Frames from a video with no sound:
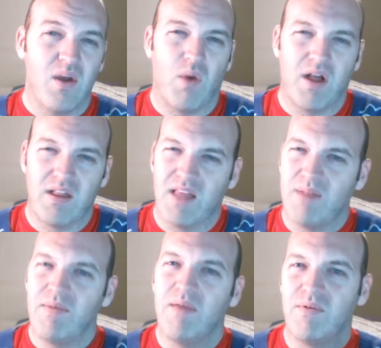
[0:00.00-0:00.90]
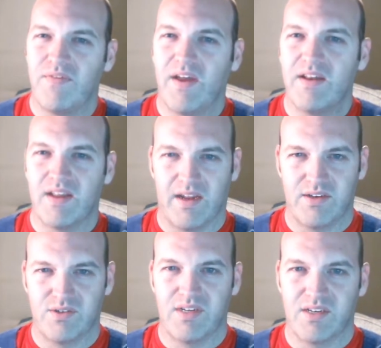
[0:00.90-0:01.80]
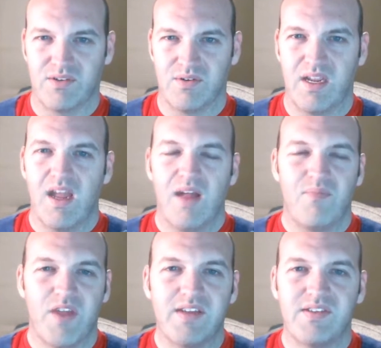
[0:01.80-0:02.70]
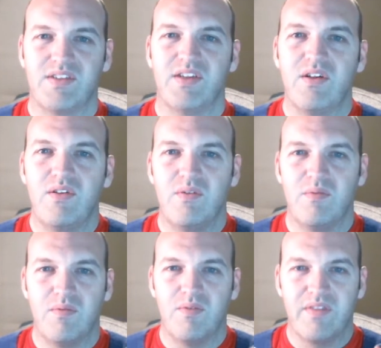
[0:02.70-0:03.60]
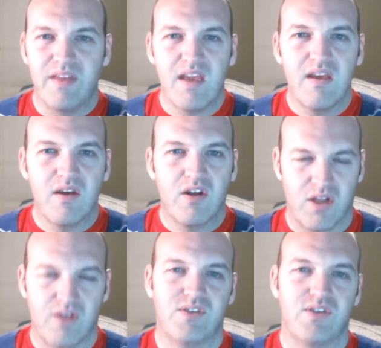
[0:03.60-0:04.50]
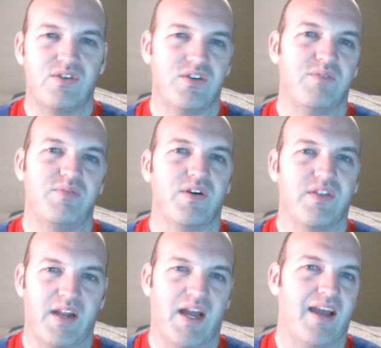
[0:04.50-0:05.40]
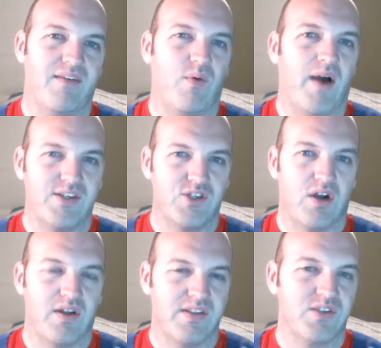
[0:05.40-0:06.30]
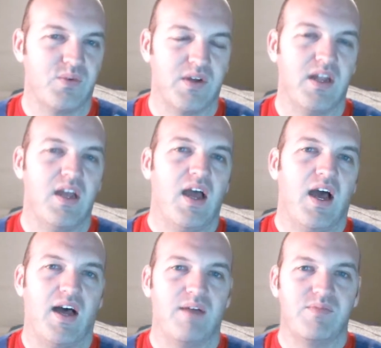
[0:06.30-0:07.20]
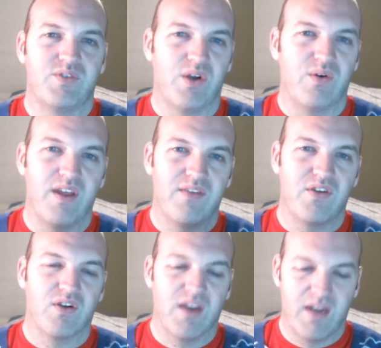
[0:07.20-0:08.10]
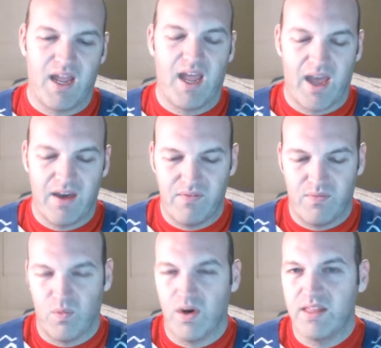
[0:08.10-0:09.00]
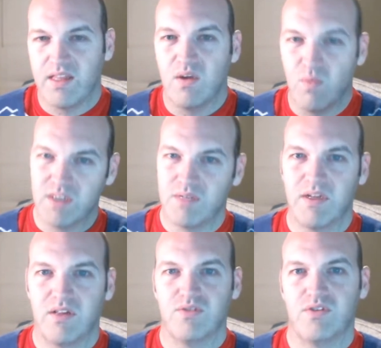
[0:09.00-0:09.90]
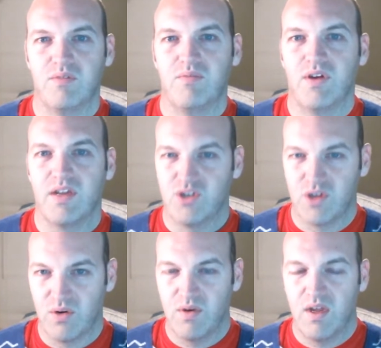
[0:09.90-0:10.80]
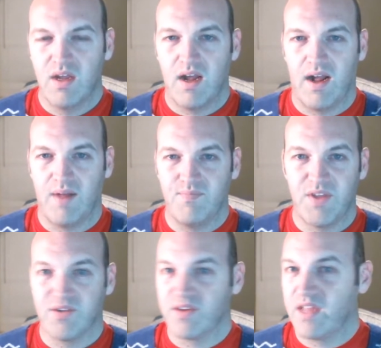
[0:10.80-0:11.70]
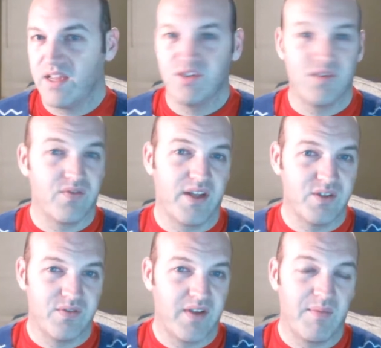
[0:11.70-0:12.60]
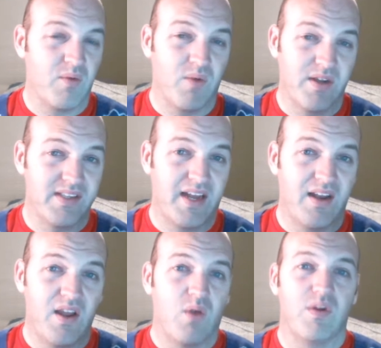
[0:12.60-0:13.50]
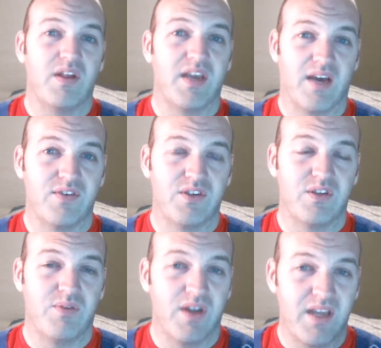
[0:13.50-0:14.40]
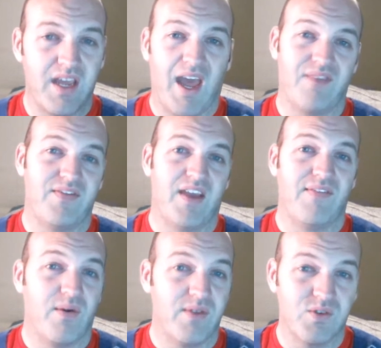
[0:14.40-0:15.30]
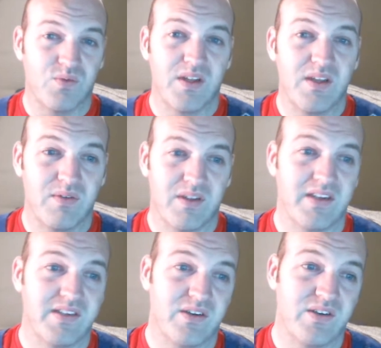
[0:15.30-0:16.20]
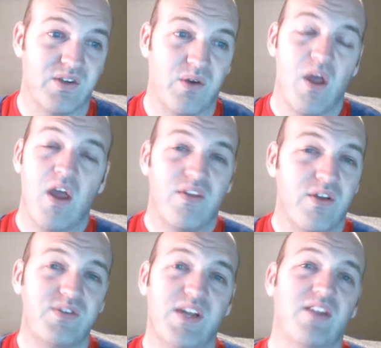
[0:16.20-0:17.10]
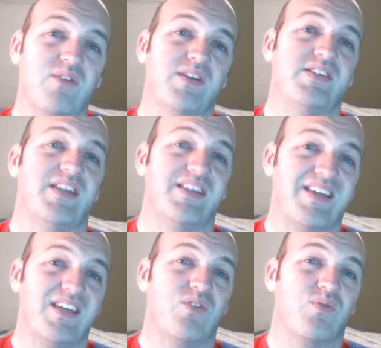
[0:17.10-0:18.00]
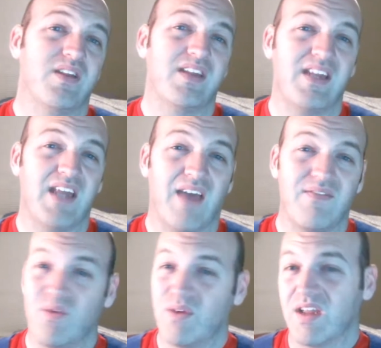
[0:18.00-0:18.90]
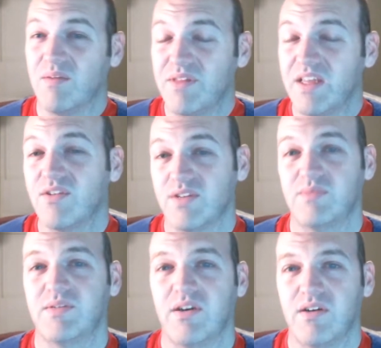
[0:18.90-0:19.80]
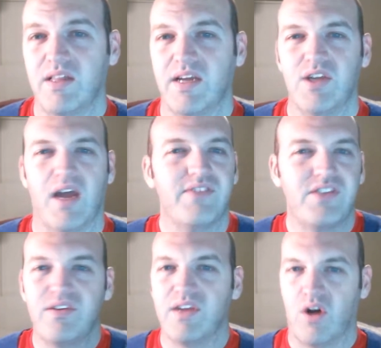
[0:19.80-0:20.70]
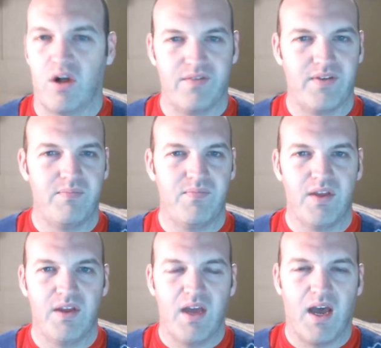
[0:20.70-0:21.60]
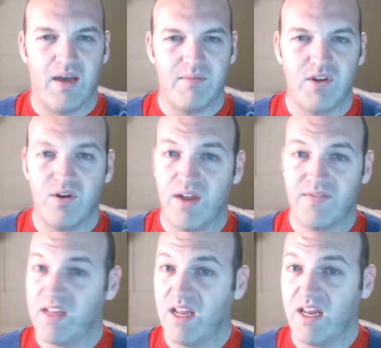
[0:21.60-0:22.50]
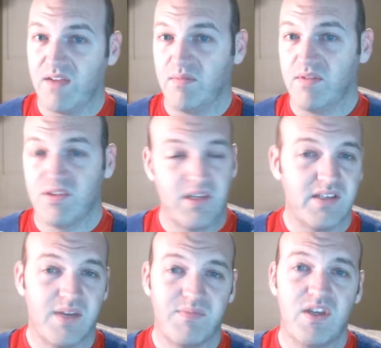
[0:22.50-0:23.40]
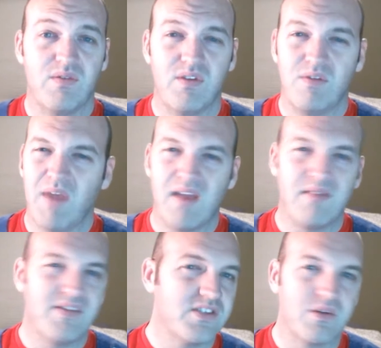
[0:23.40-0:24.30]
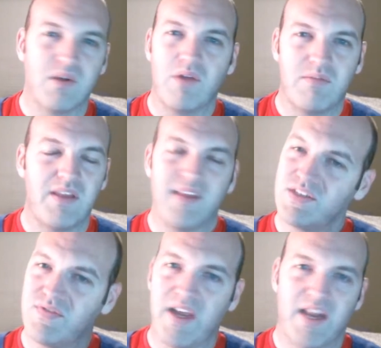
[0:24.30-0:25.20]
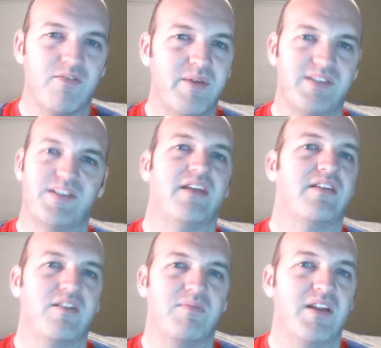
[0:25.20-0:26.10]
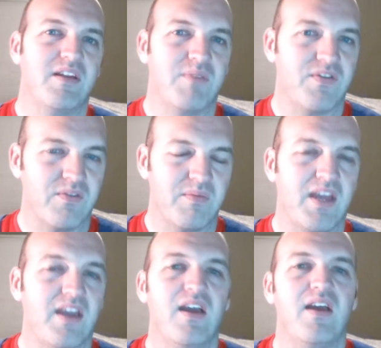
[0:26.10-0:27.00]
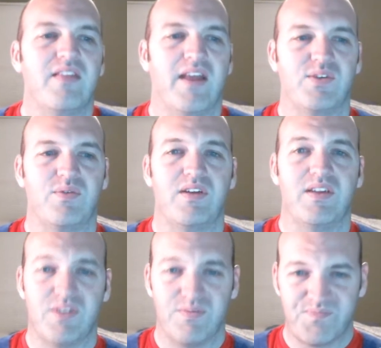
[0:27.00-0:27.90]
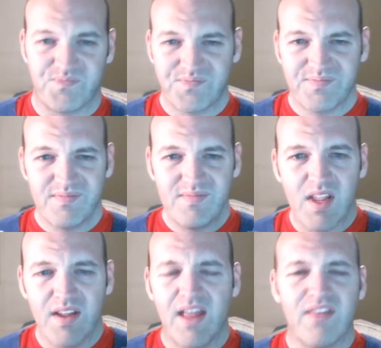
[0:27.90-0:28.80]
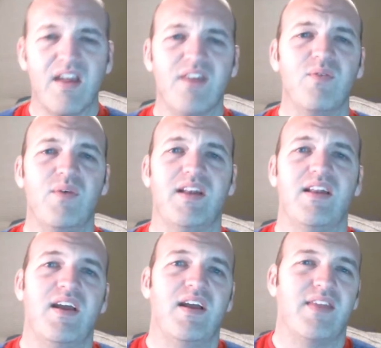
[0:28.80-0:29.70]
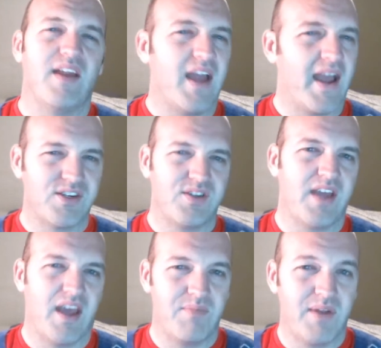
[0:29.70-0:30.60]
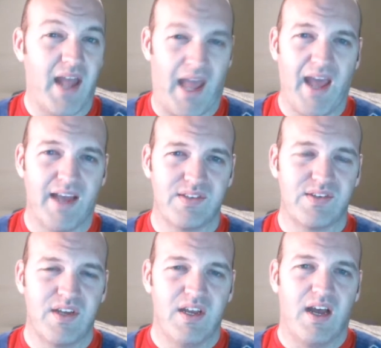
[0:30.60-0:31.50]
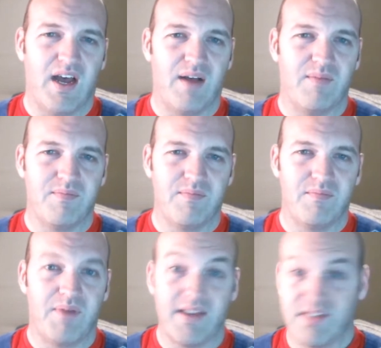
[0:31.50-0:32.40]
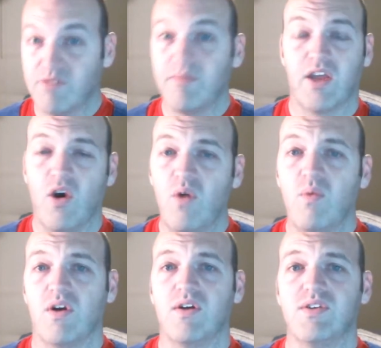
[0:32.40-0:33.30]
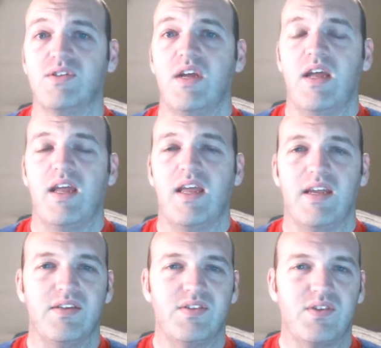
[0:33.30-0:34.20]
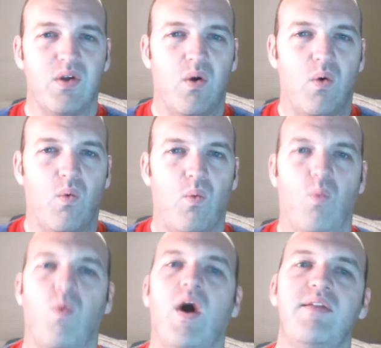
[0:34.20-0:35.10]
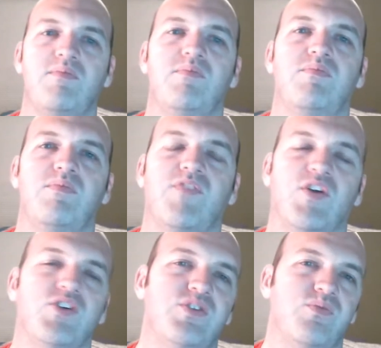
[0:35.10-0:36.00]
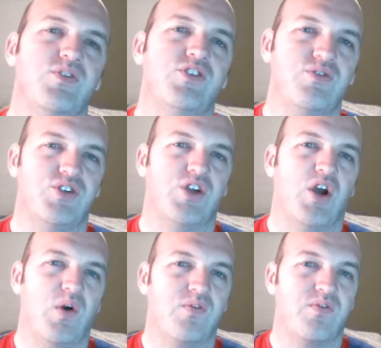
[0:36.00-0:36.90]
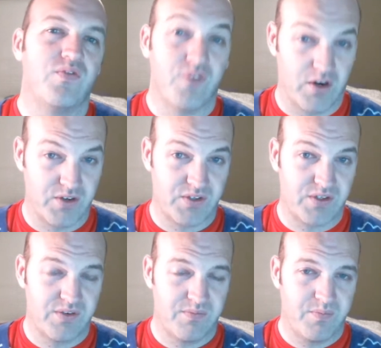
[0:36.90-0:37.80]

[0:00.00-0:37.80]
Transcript: While a lot of people found it contradictory, it is still the closest to the book that I have watched on this one. Um, so if you're going to have one that you want to be close to the book and show um, either kids or friends or family one that really covers the book, you have to have that one. It's really, really necessary. So those nine are the ones that I think you really need to have if you want a complete Christmas Carol collection. Obviously, you can get all of them. Um, you don't have to get any of them. It's, it's up to you. And you may disagree with me. That's fine. Everybody's entitled to their opinion. But for me, that's what it is. Now, the other one that I actually have been asked um, by some of my coworkers is what version would you show first?